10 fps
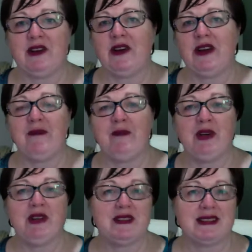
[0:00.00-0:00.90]
Or I'd have
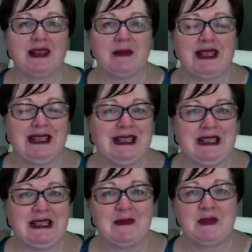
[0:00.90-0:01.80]
bruises up my
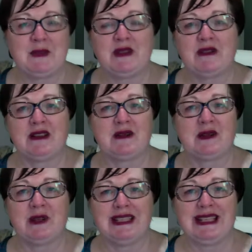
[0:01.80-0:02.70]
arms because I was
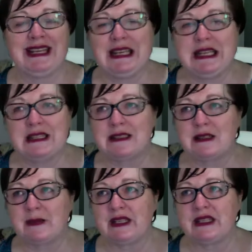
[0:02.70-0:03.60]
always hitting
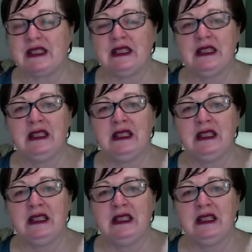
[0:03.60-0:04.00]
something.